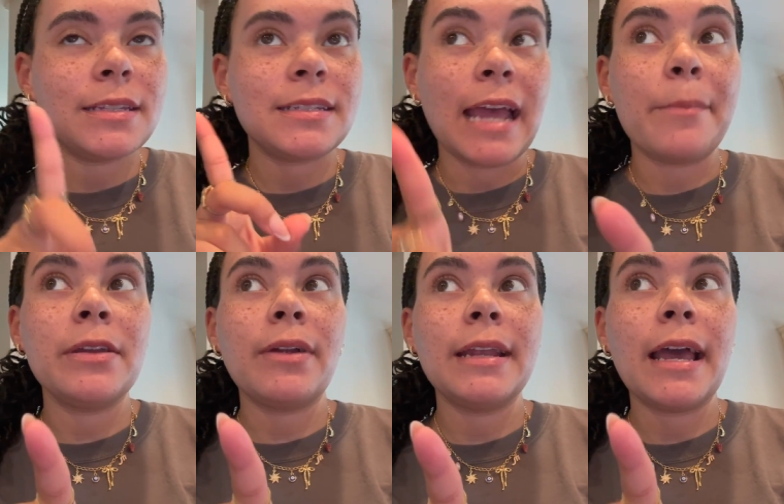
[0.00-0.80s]
is
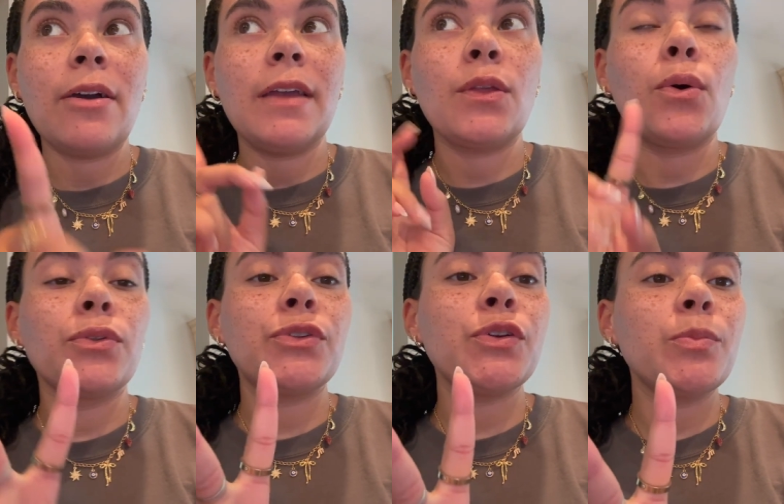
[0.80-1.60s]
napping right now and the
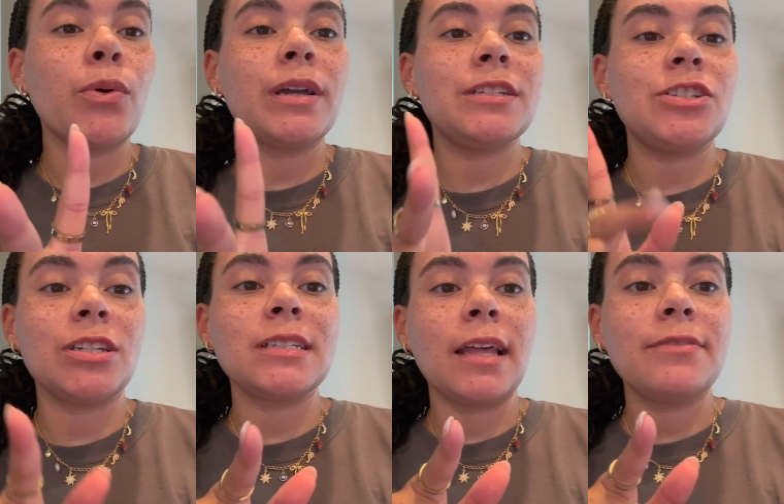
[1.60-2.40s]
older two boys
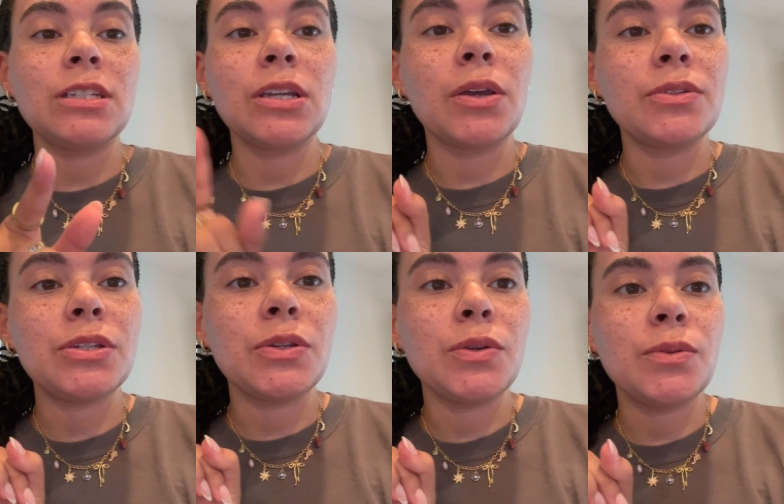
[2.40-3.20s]
just left to go
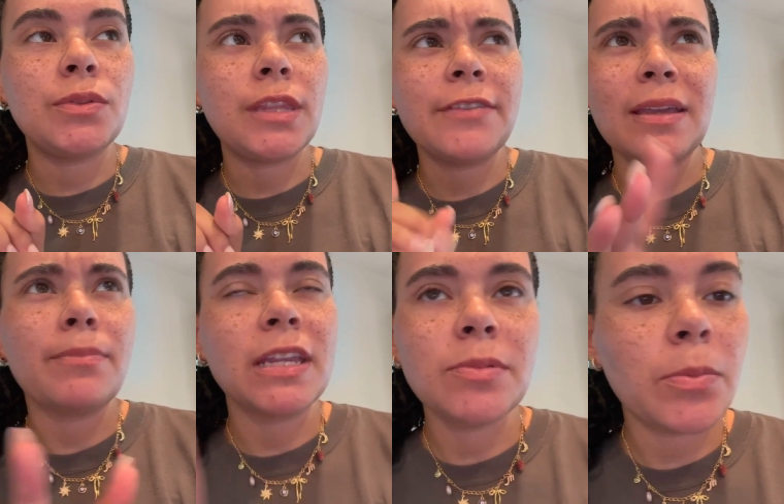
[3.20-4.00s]
to, they have like
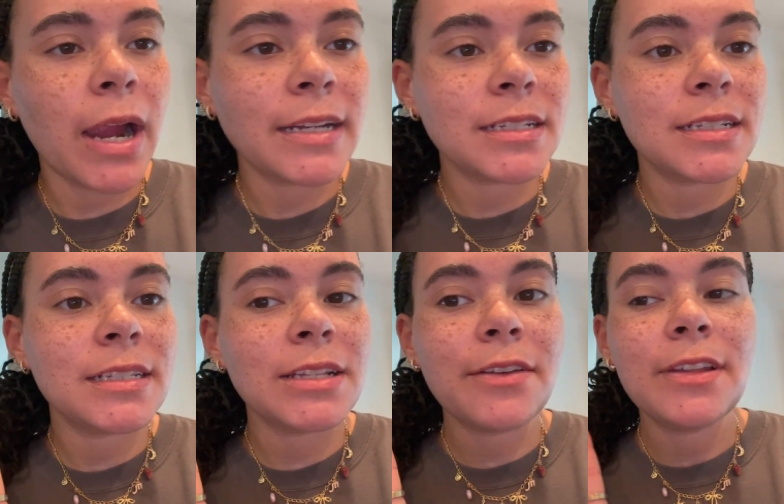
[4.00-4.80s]
baseball practice and
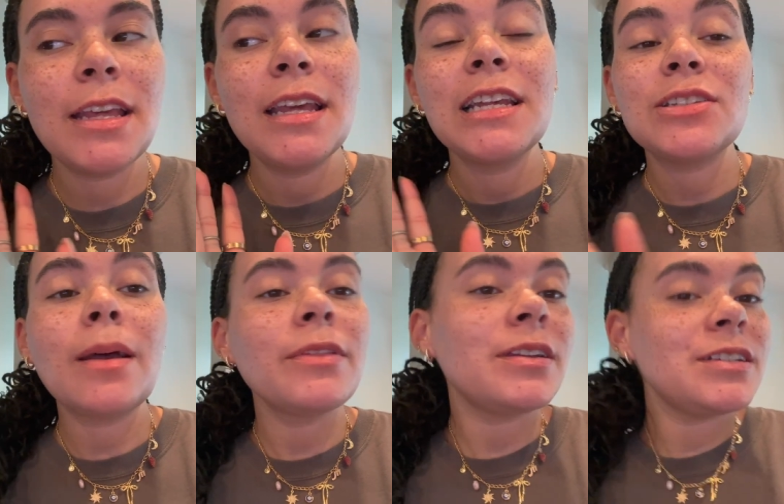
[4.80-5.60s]
stuff. So
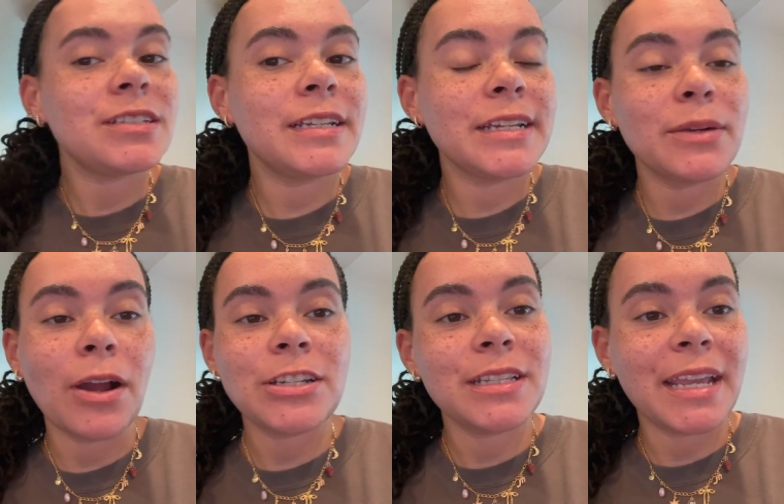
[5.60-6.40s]
I'm literally just sitting here
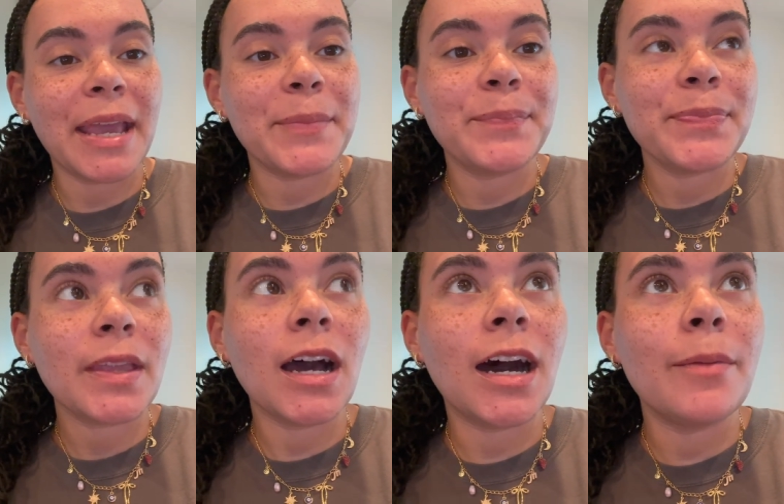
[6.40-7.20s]
watching the game.
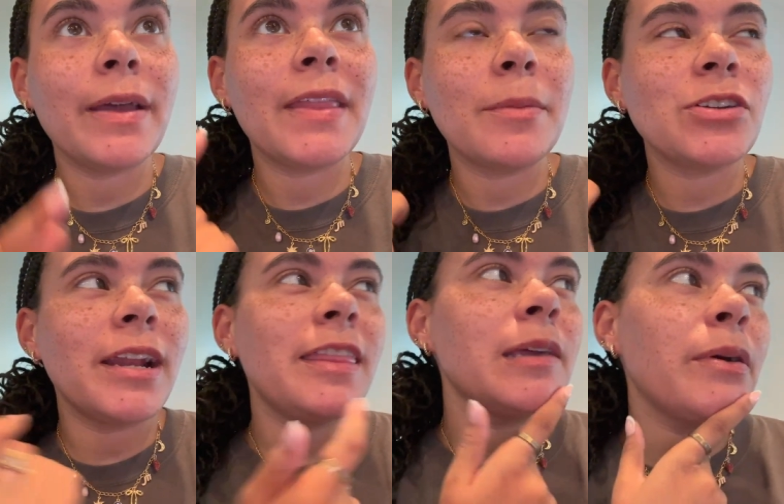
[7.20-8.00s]
Um, and then I'm trying
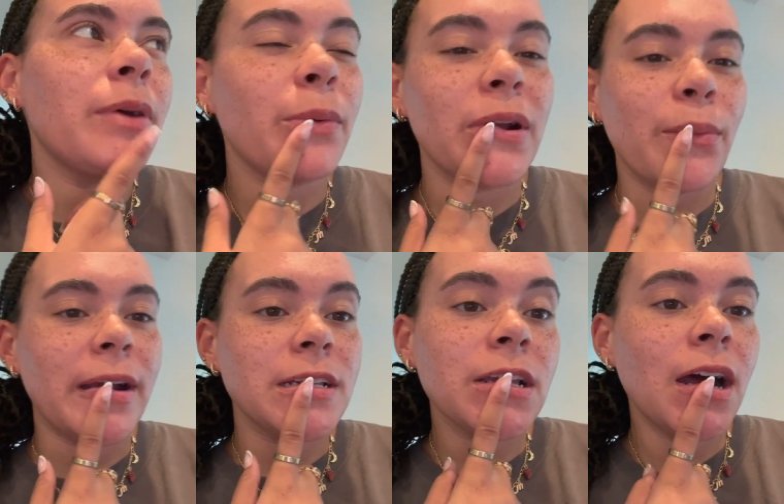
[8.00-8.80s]
to think about what I want to wear
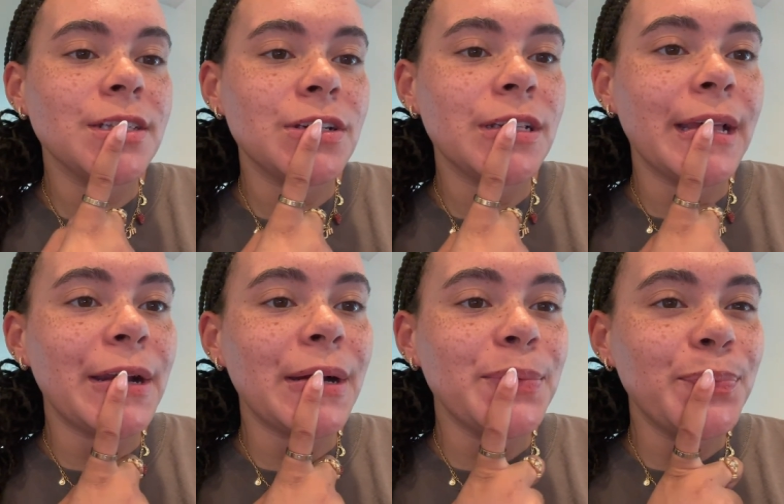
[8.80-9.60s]
to the concert
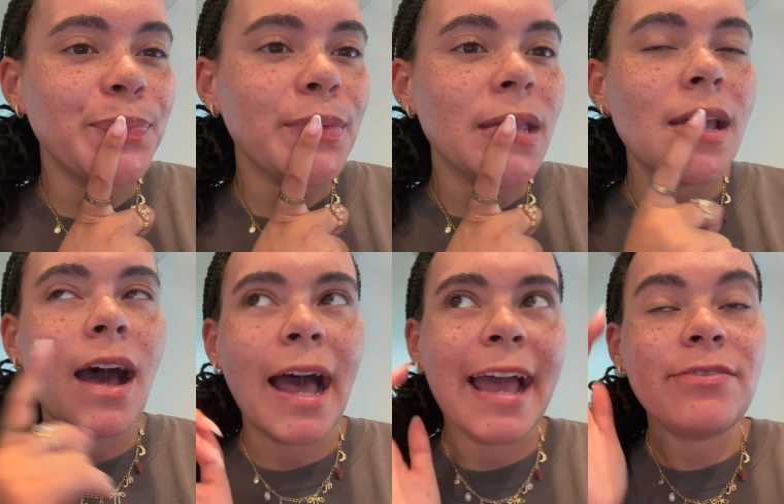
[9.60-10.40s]
later.
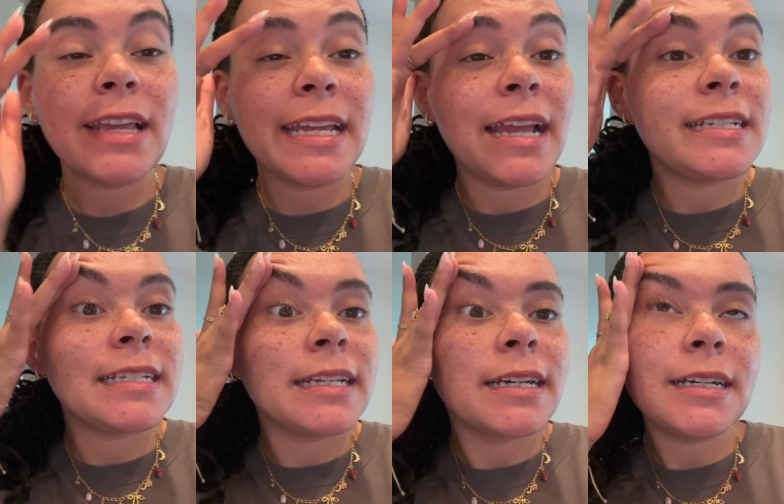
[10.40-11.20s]
I have like an
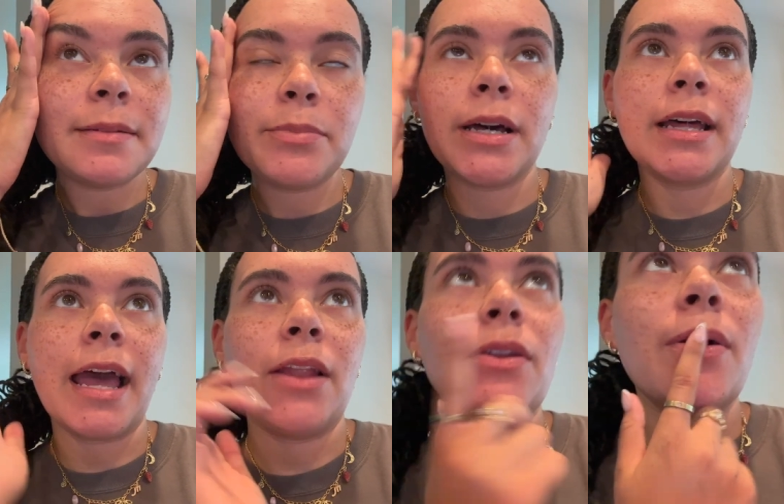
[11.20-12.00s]
idea, but
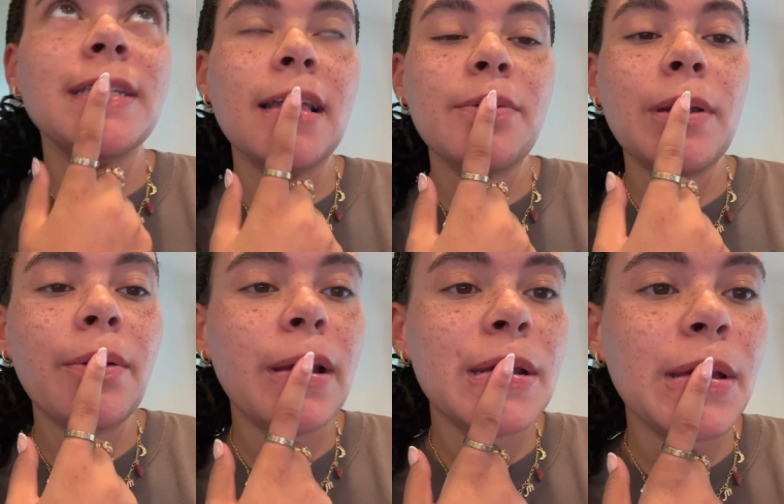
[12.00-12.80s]
I don't know exactly what I
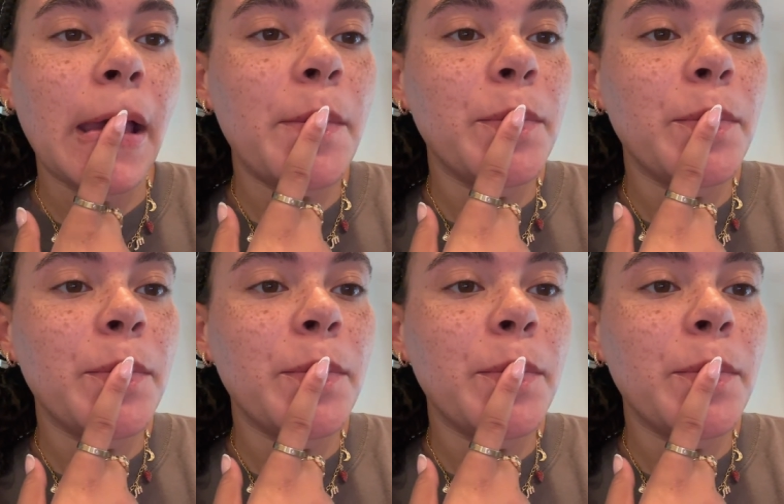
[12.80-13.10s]
want to do yet.